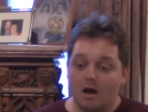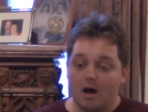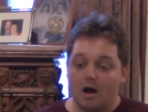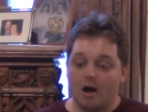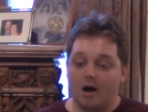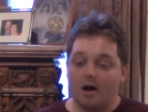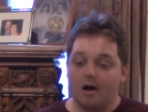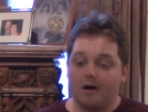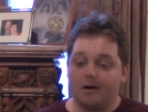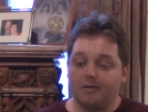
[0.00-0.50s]

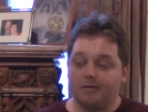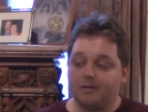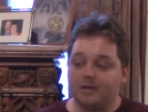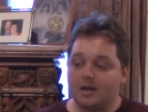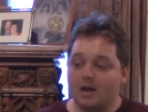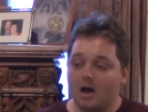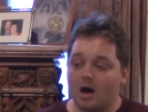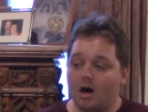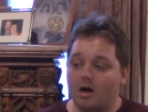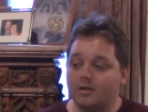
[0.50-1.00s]

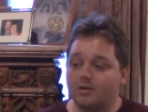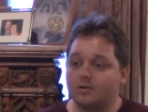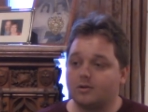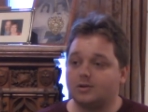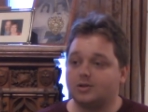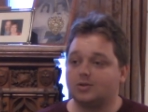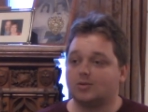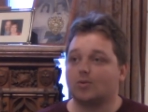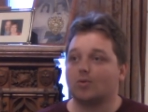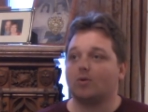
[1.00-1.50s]
The other
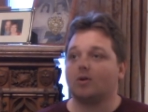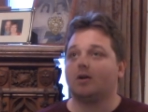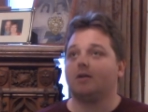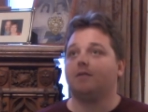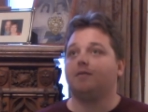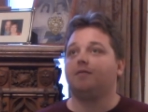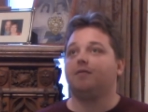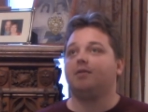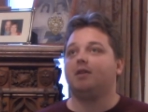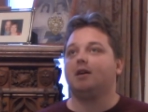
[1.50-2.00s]
sort
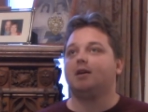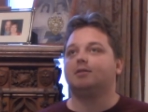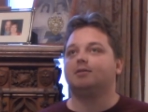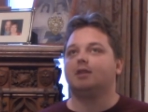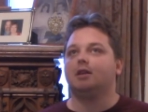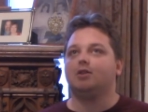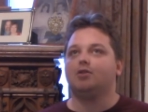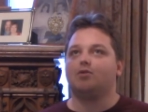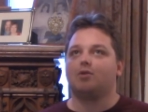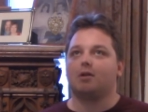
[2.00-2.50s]
of things
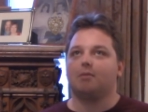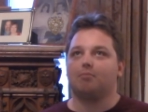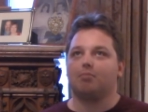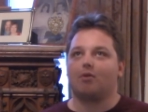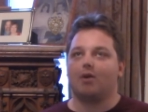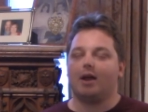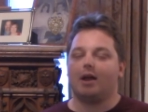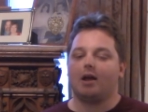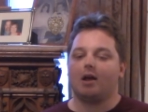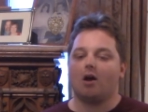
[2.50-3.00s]
that you can
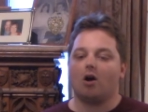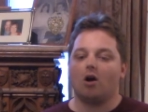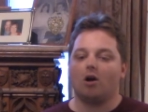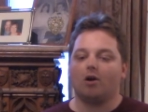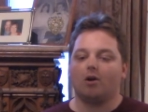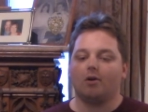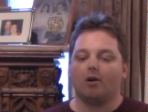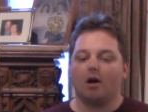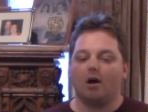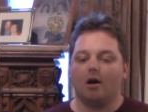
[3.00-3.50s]
bring
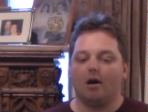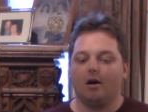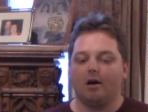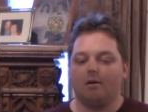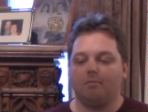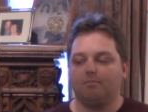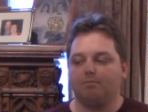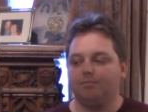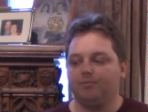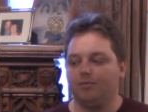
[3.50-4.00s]

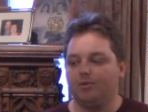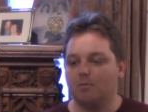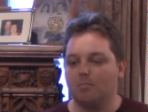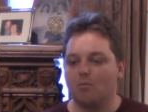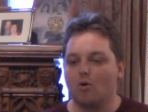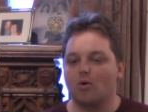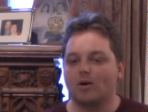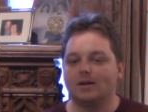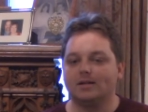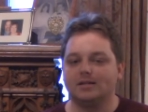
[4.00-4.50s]
are the
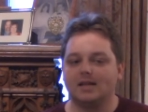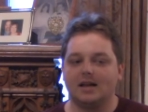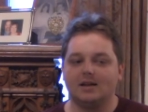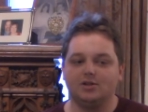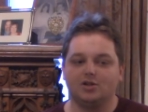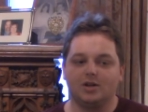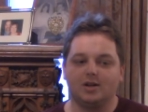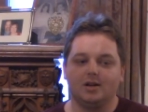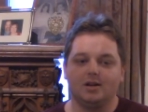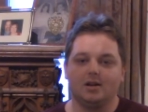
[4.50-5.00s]
Mortis
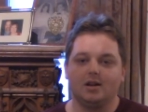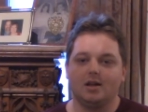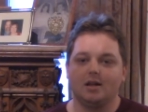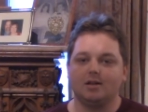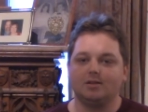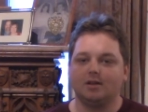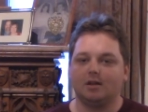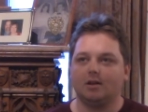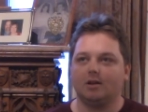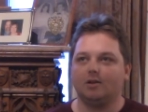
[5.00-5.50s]
Engine
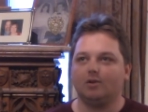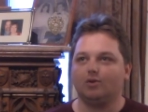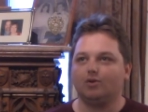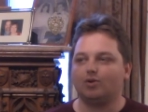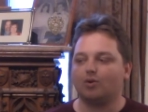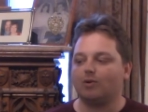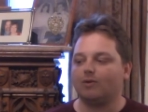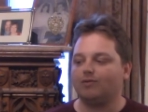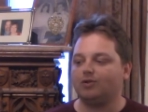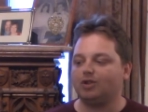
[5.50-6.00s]
is a
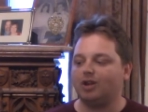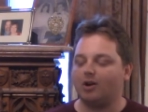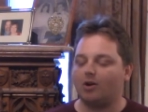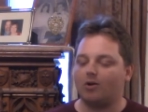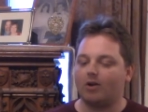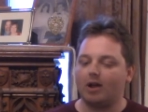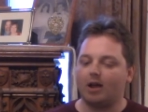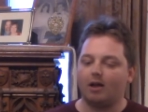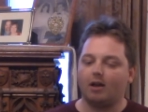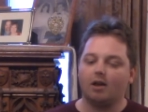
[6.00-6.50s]
sort of
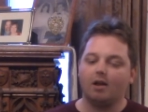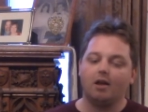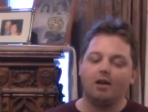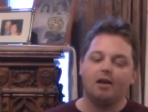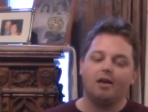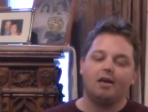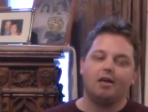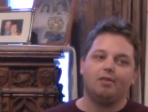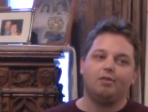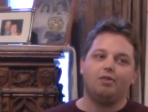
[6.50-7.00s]
chariot
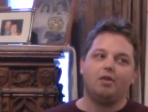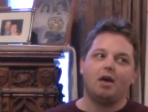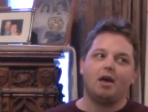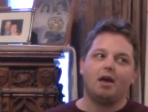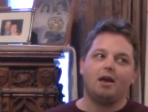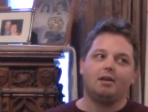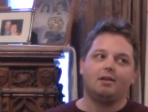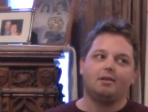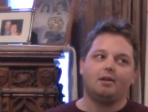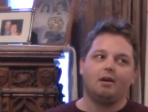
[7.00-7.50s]

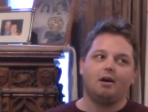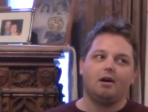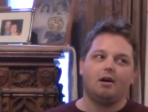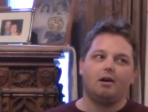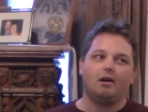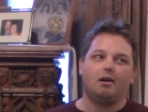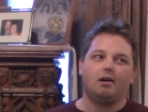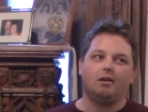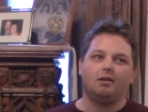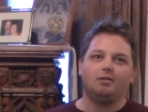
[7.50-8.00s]
that
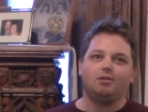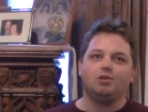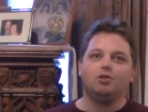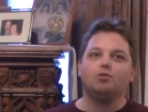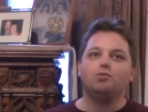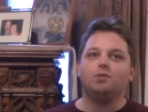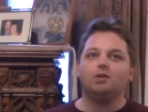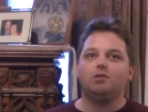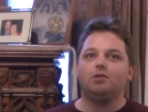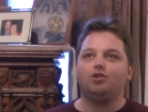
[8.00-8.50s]

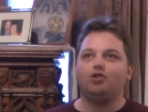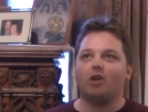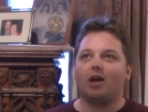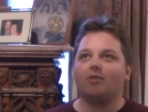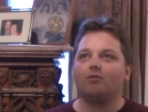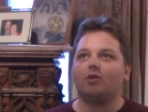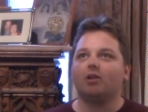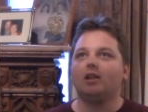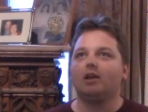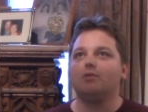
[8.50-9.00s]
you
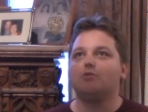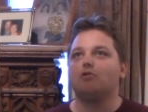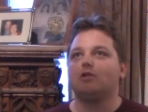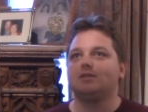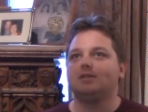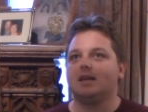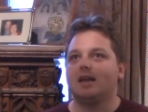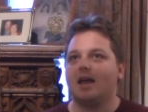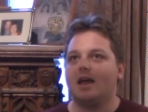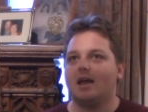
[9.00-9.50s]
generally
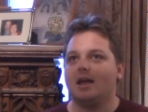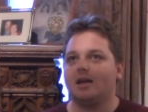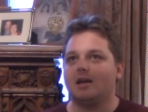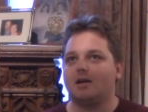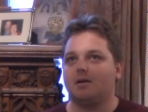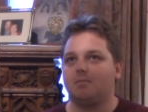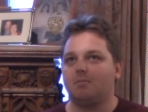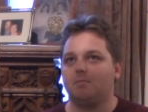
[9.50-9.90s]
will take